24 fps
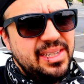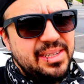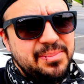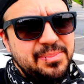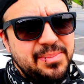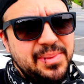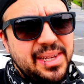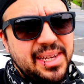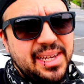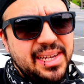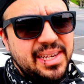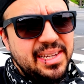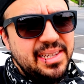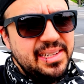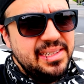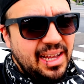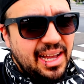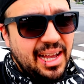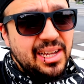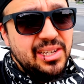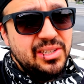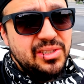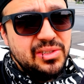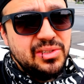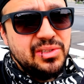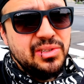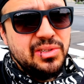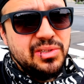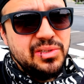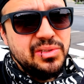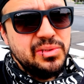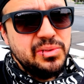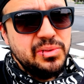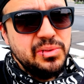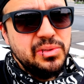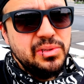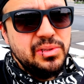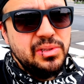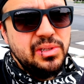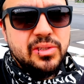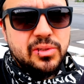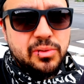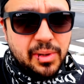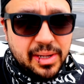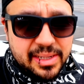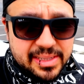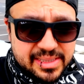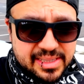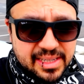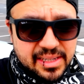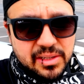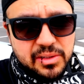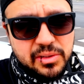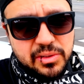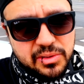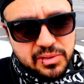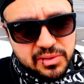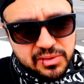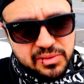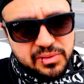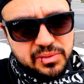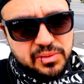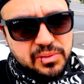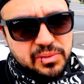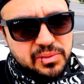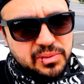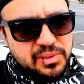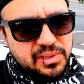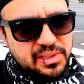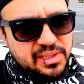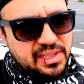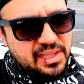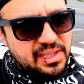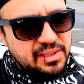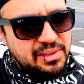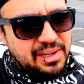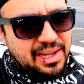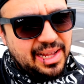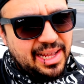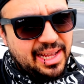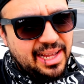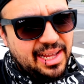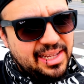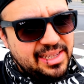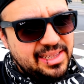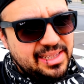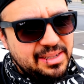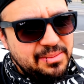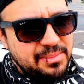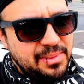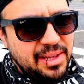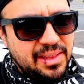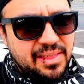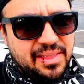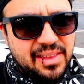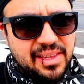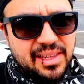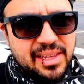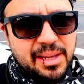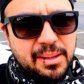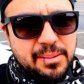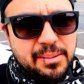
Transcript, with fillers: like, man, I should go to school. So I did go to school and then I did my thing